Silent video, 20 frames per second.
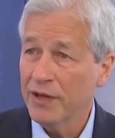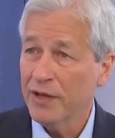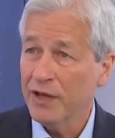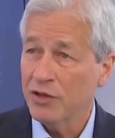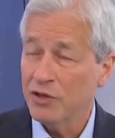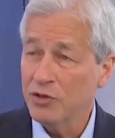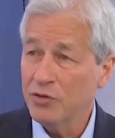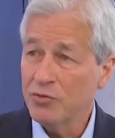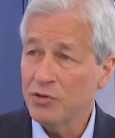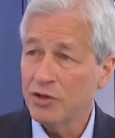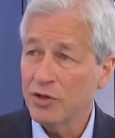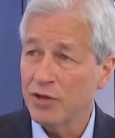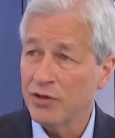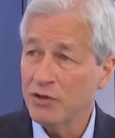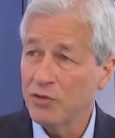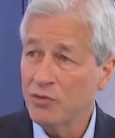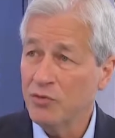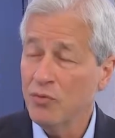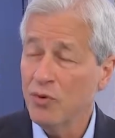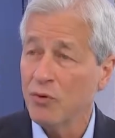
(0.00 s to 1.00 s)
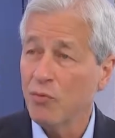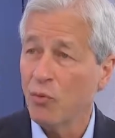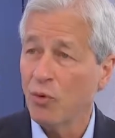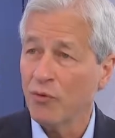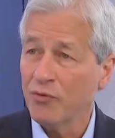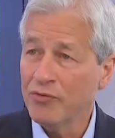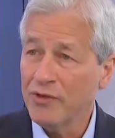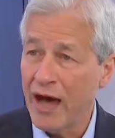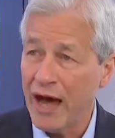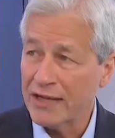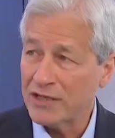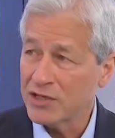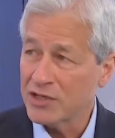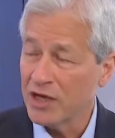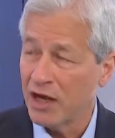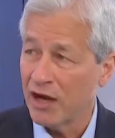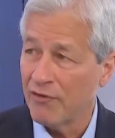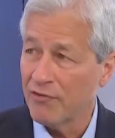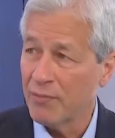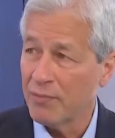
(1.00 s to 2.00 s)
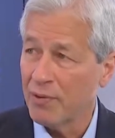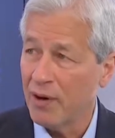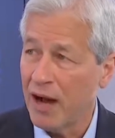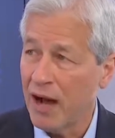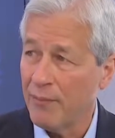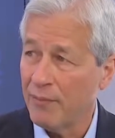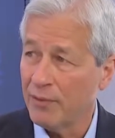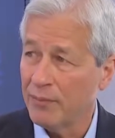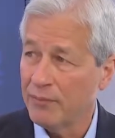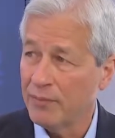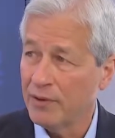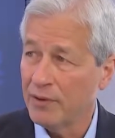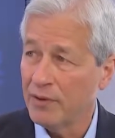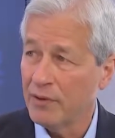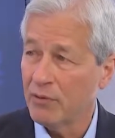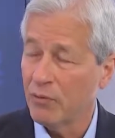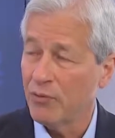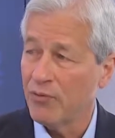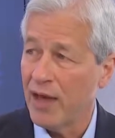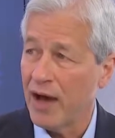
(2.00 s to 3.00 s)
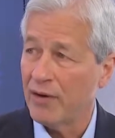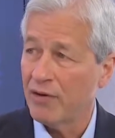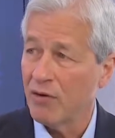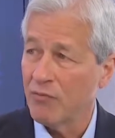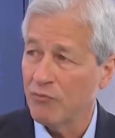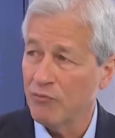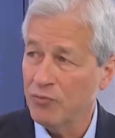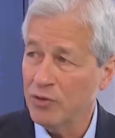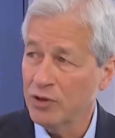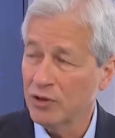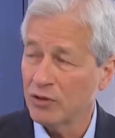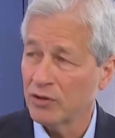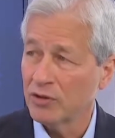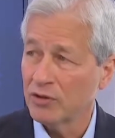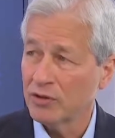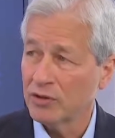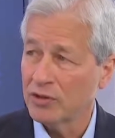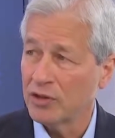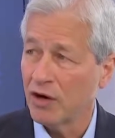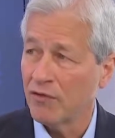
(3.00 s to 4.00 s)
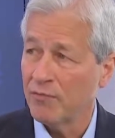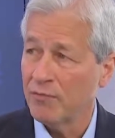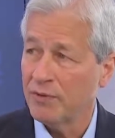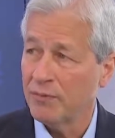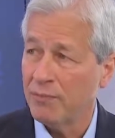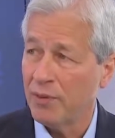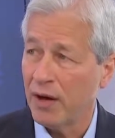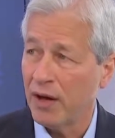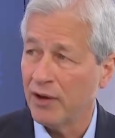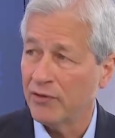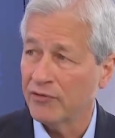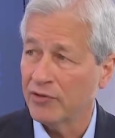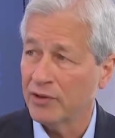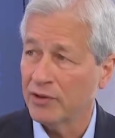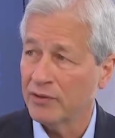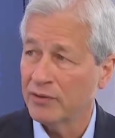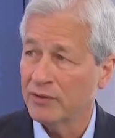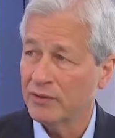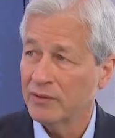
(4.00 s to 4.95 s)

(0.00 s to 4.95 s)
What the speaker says: You will not solve the problem without real government policy.